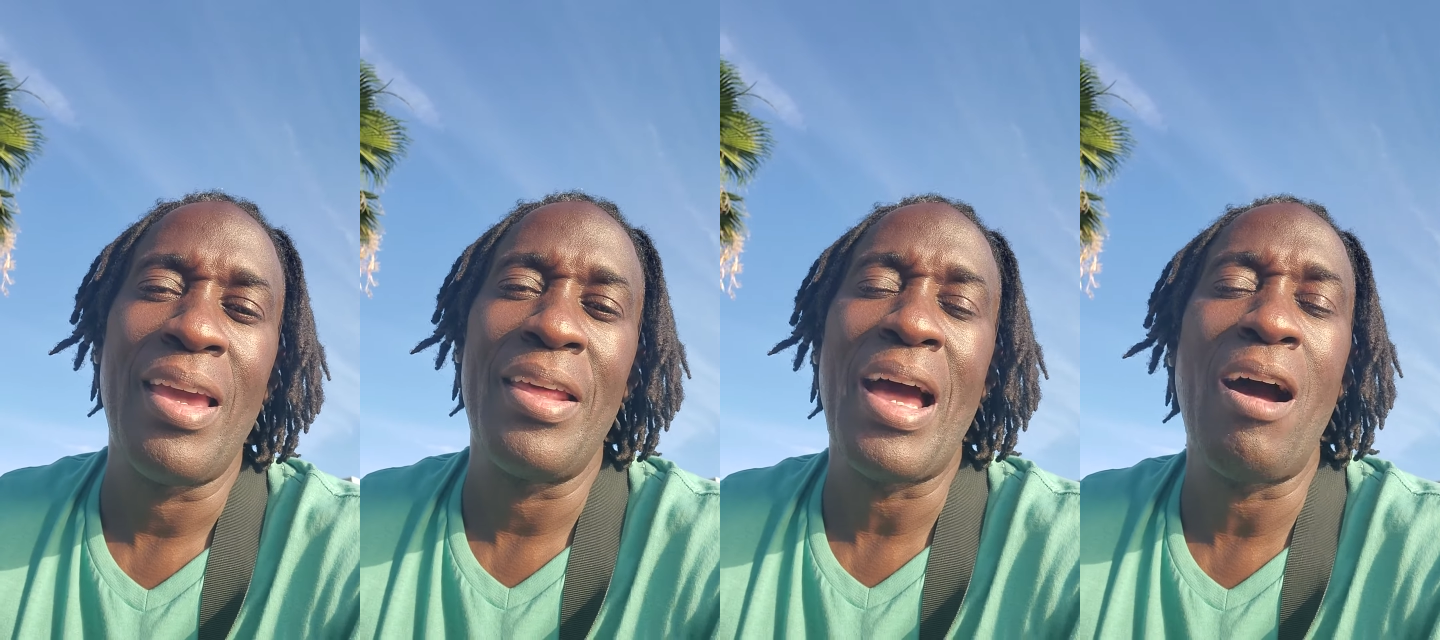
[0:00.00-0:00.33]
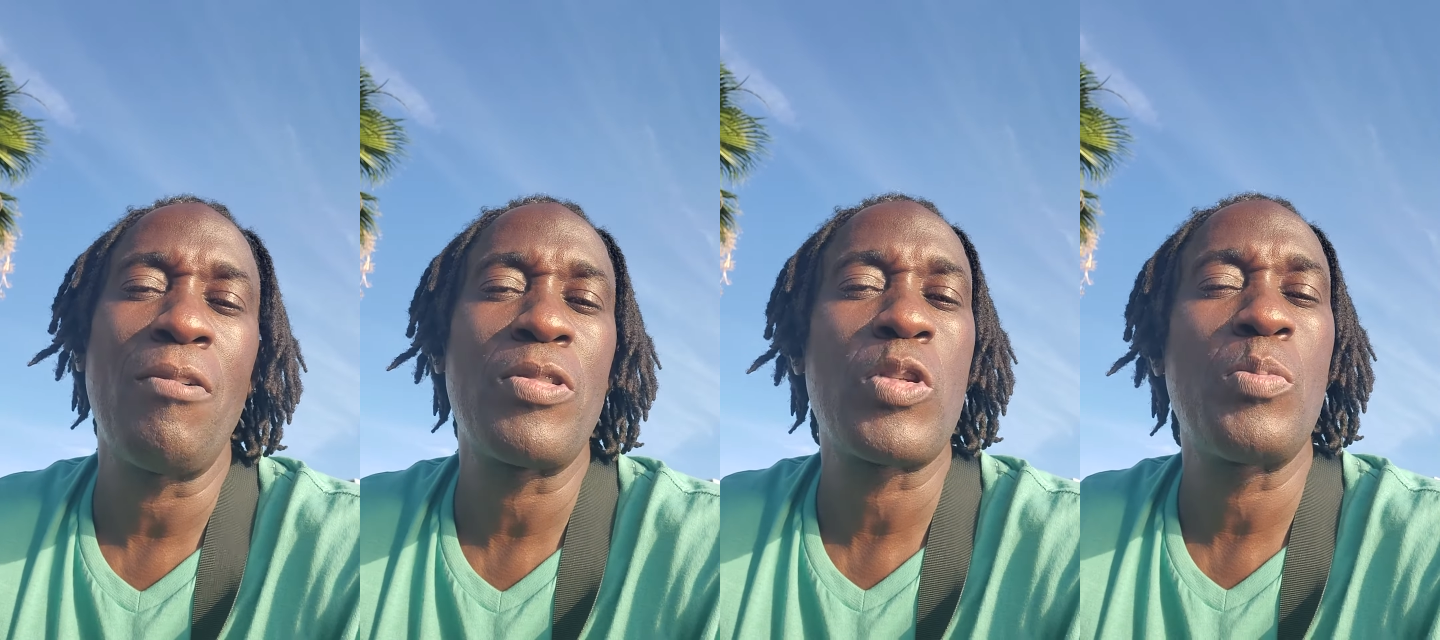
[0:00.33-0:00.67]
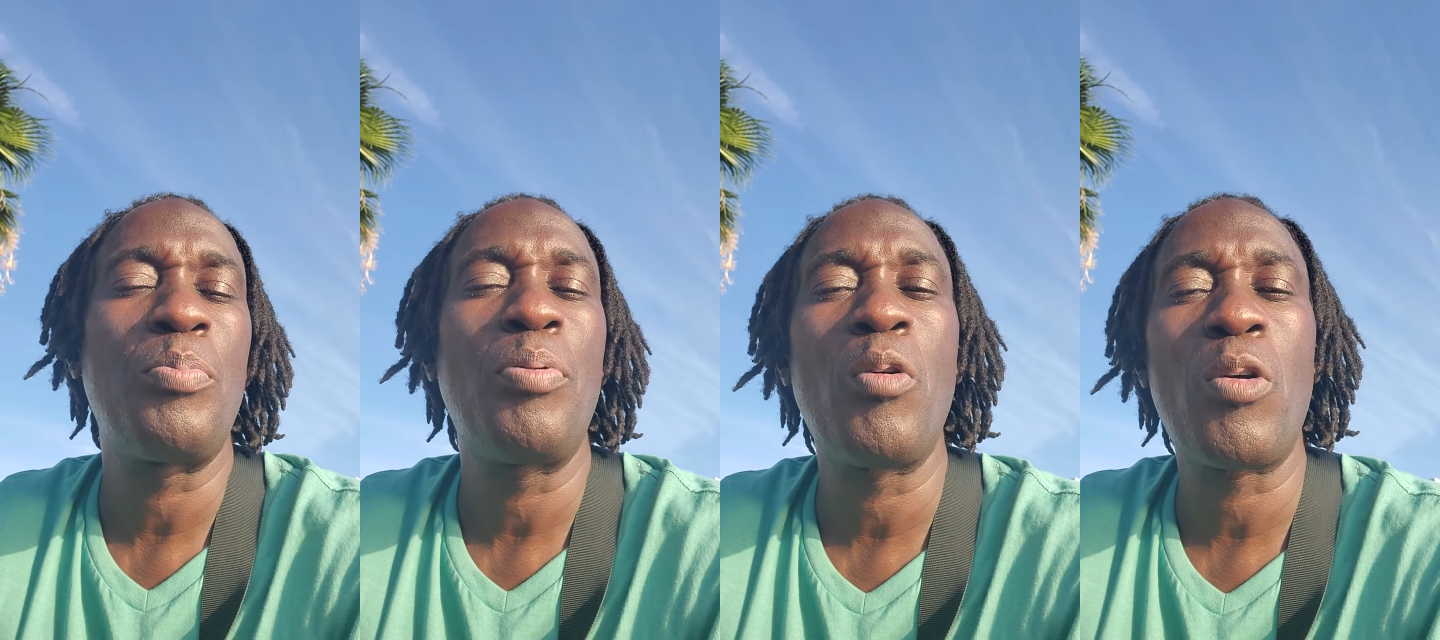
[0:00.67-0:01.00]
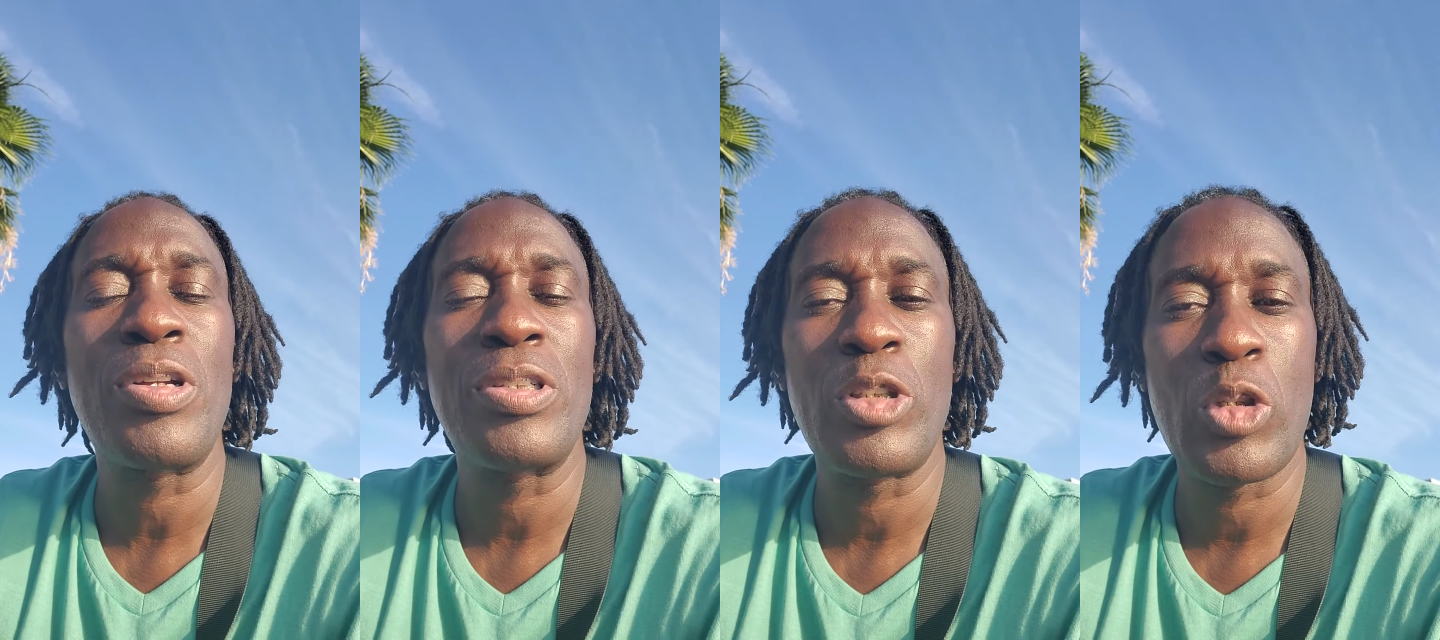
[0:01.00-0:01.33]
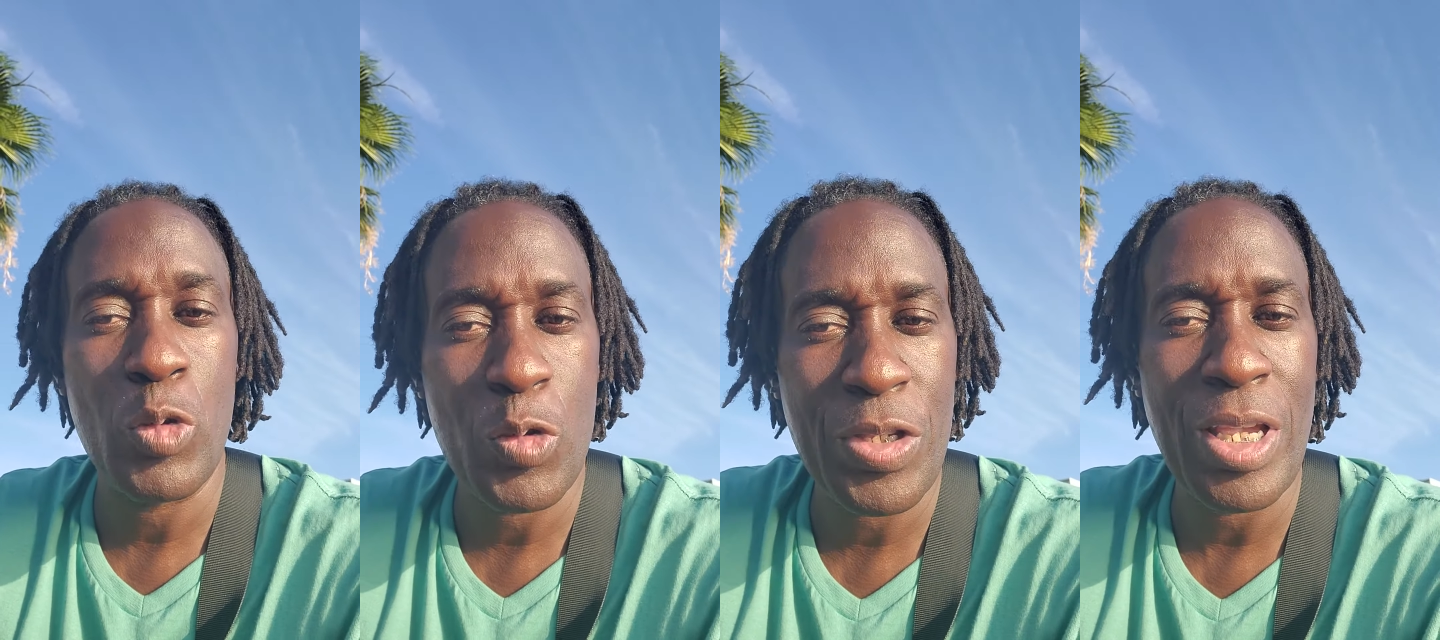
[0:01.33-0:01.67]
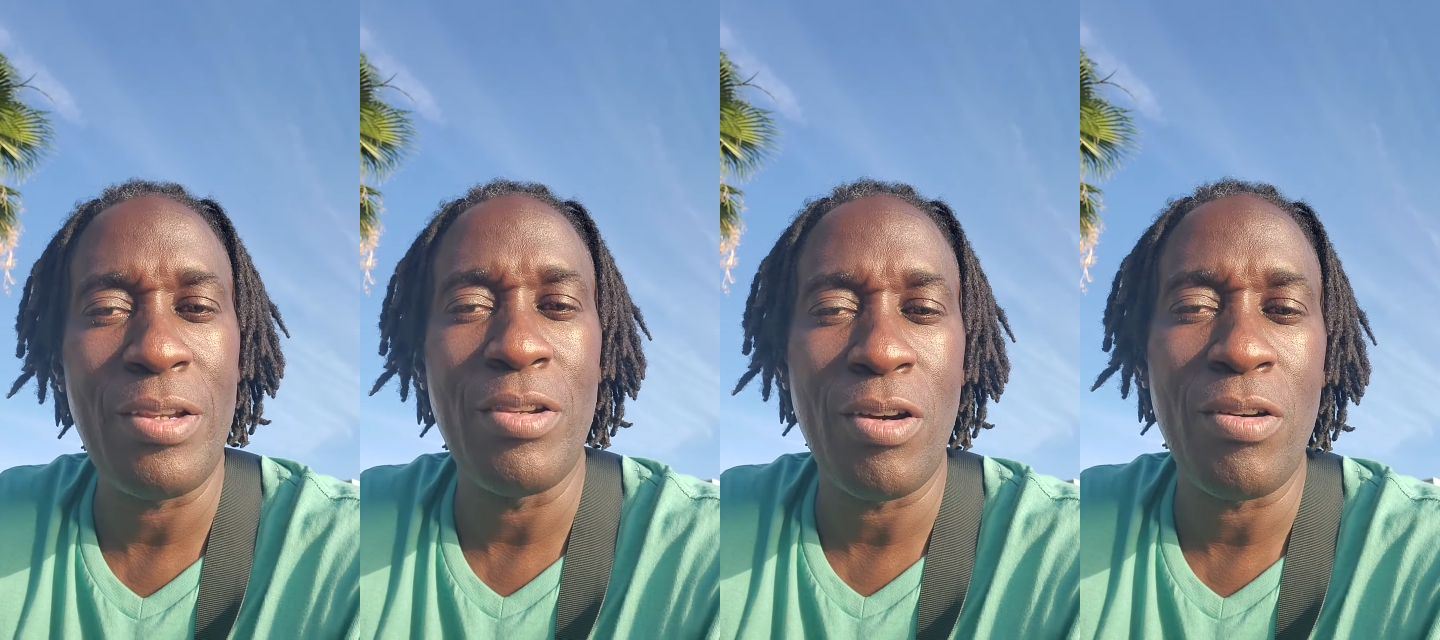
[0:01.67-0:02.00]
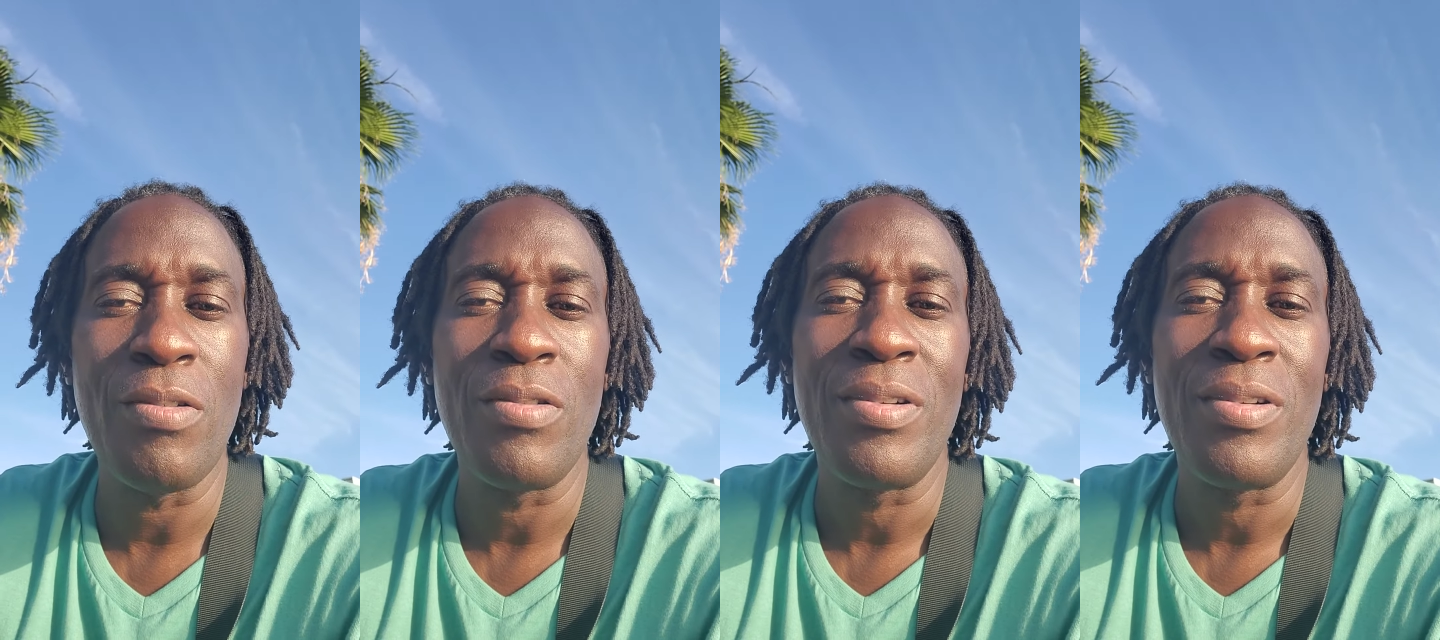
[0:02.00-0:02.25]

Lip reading: and how it's important to say no.